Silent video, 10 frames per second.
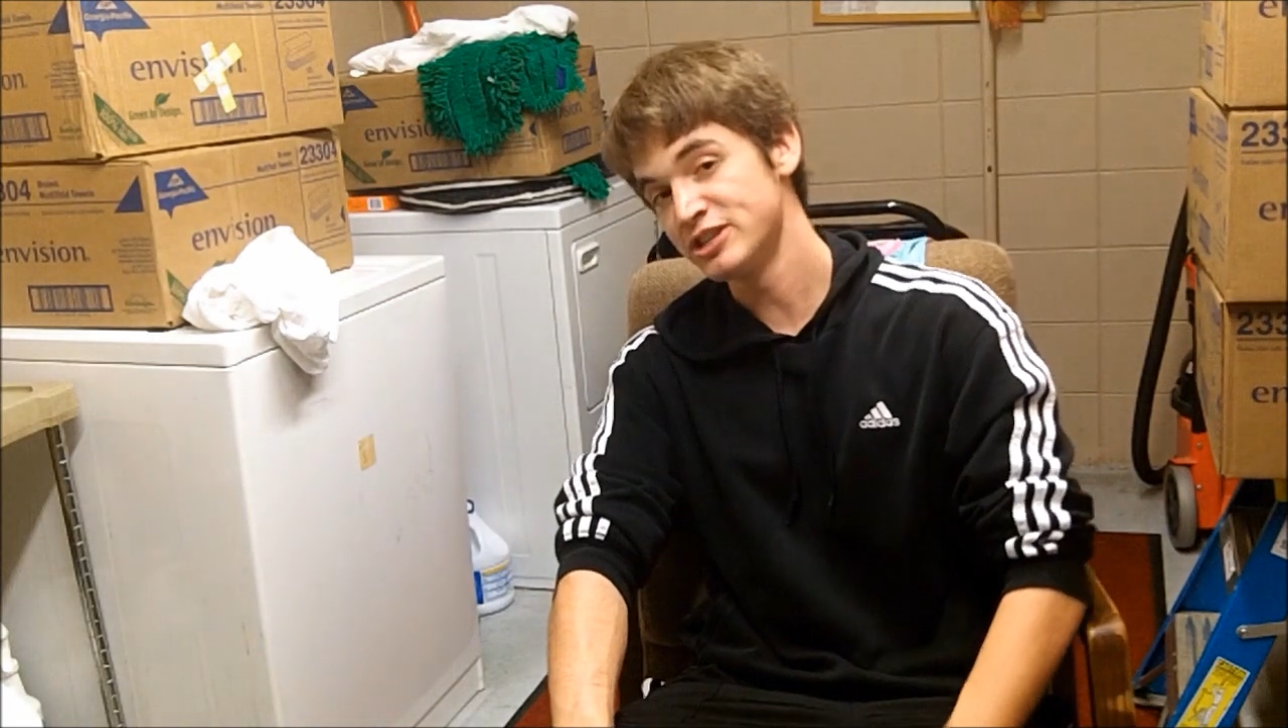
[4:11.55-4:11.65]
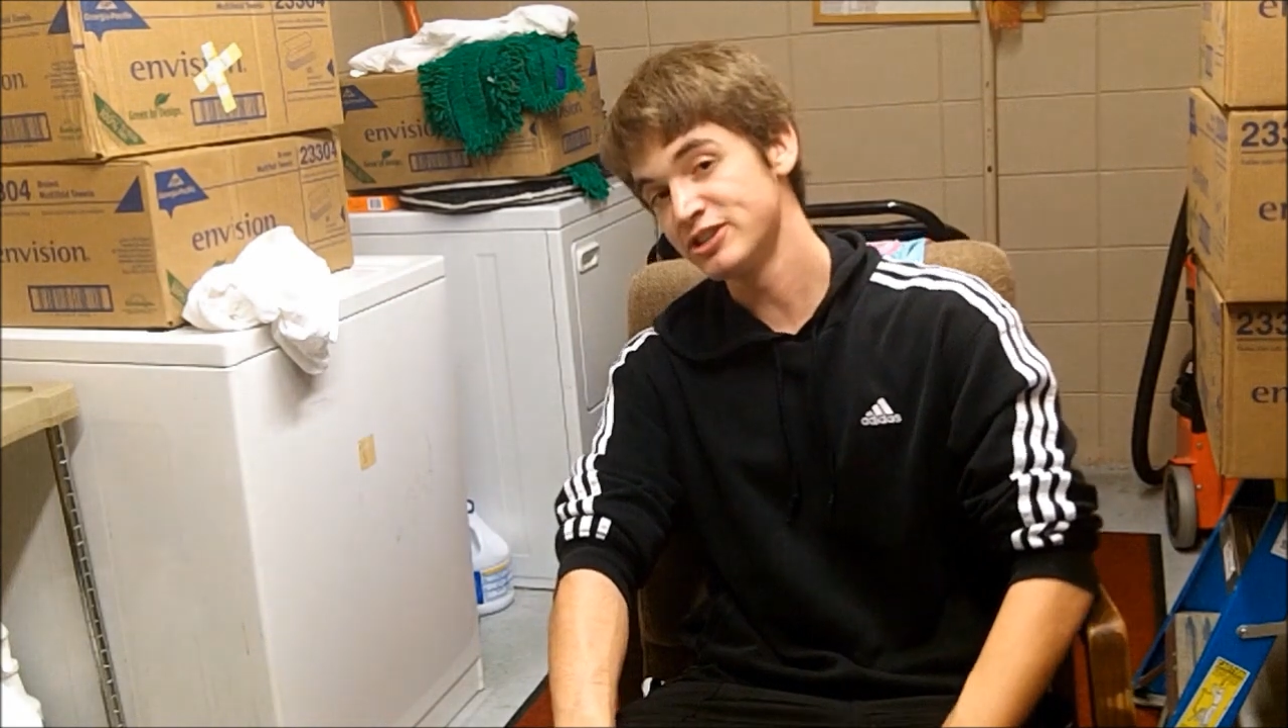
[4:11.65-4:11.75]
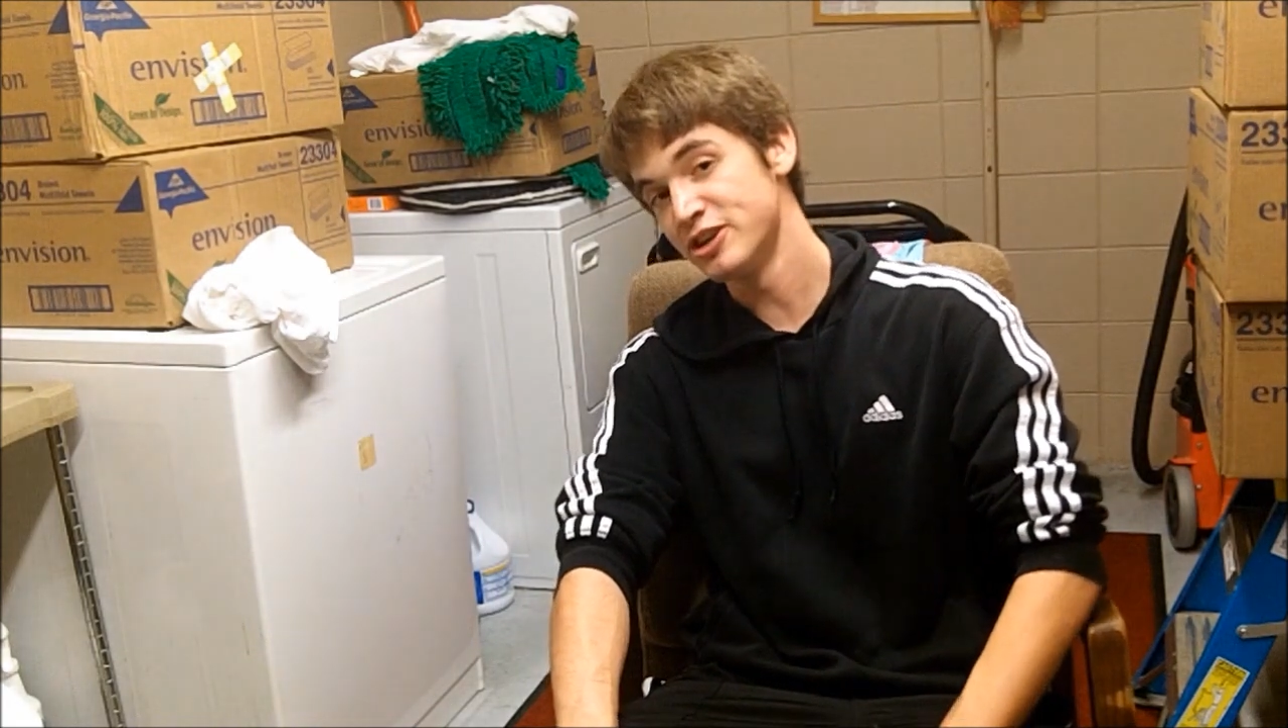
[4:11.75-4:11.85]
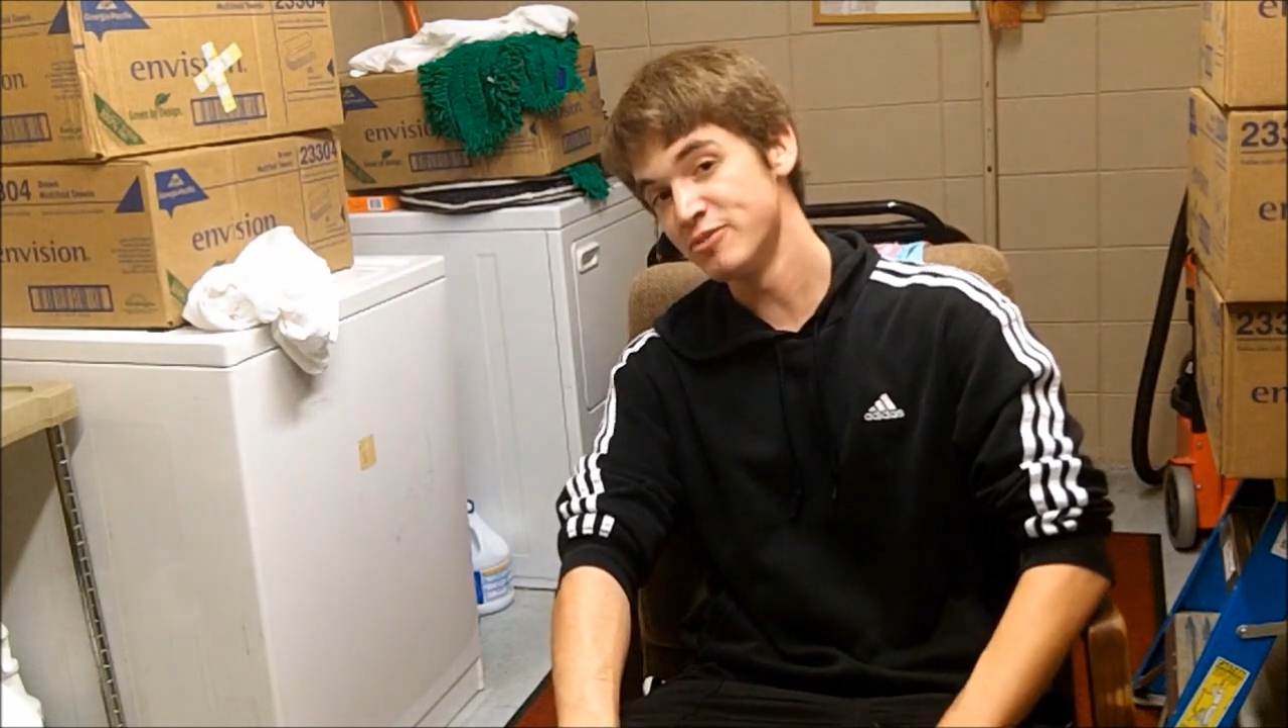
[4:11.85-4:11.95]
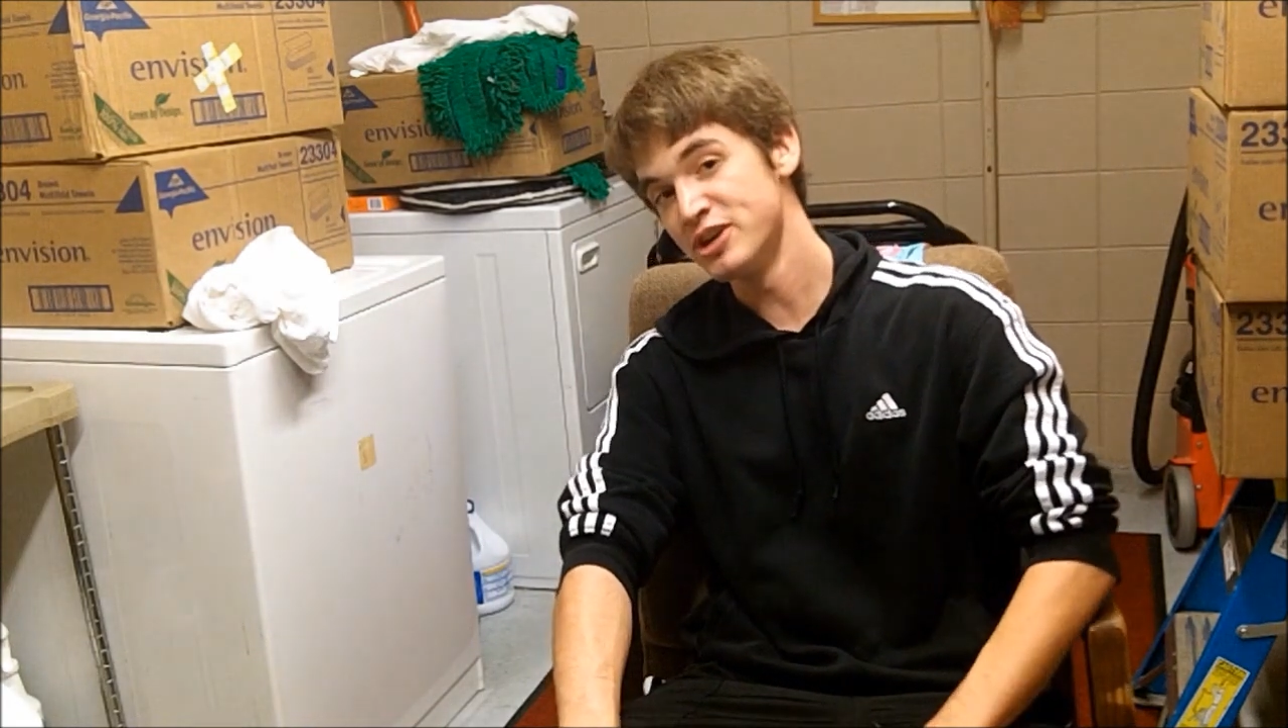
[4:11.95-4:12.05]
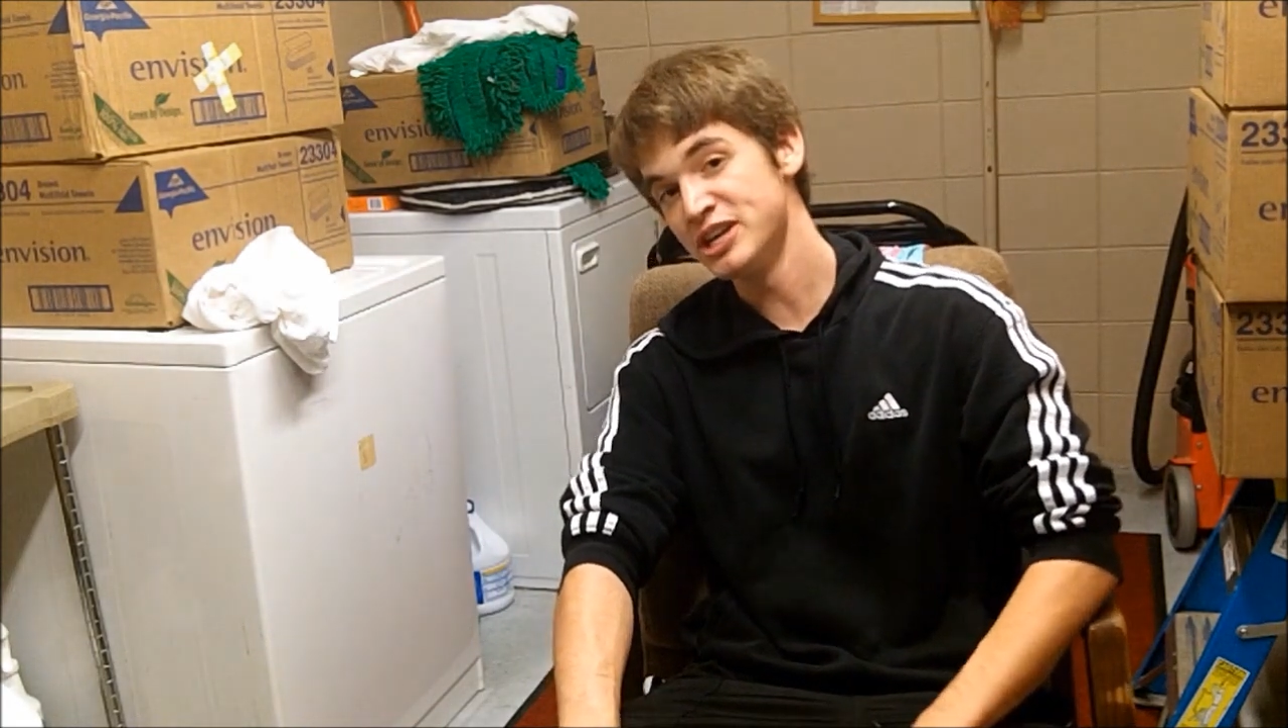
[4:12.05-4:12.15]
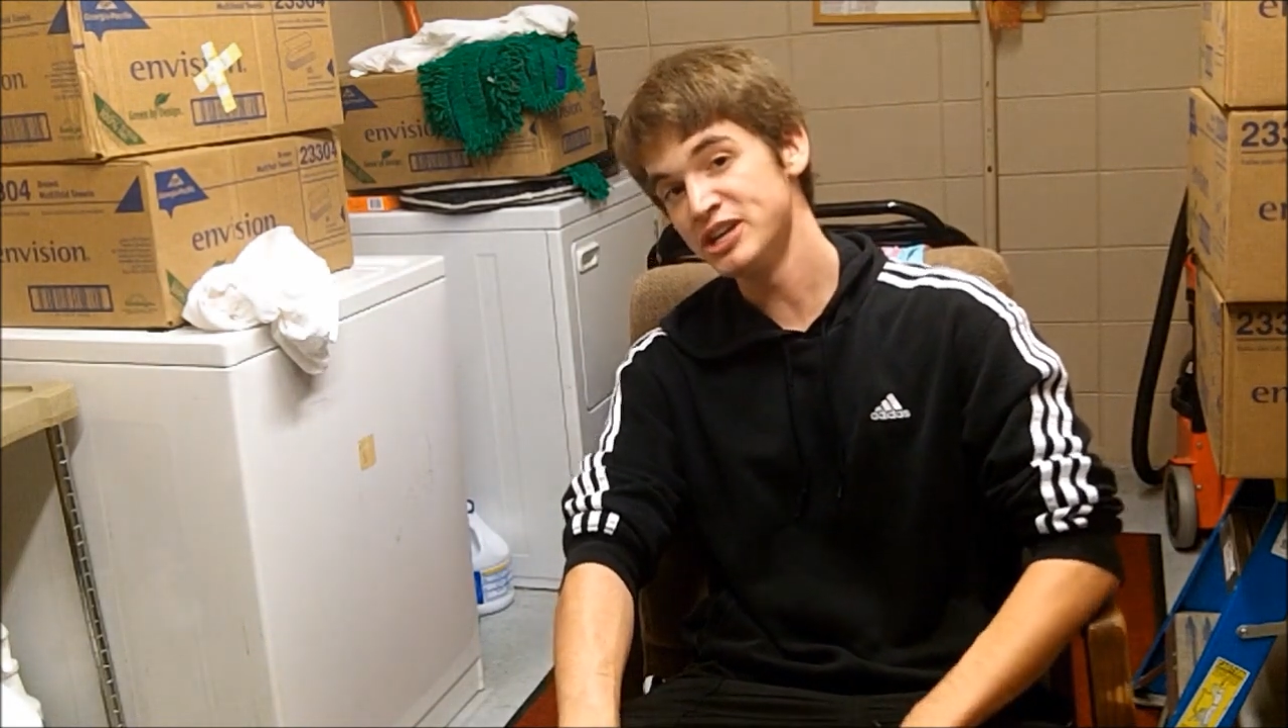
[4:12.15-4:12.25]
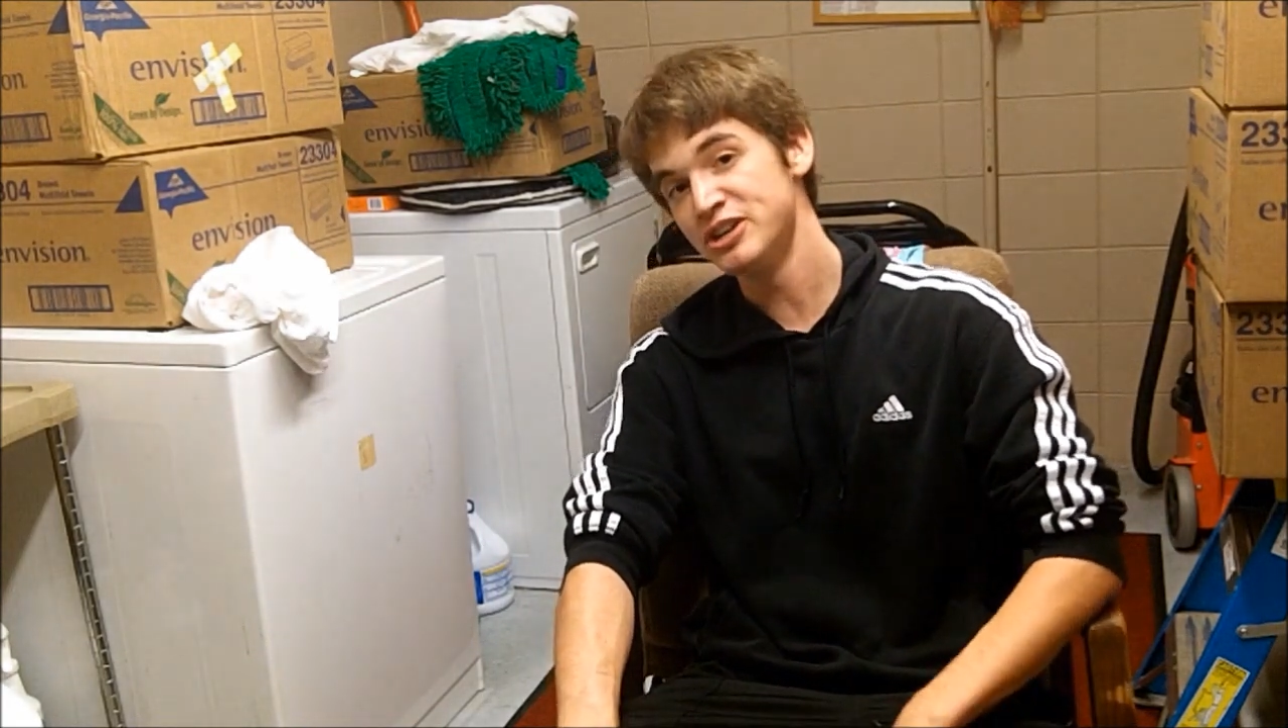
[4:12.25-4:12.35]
so many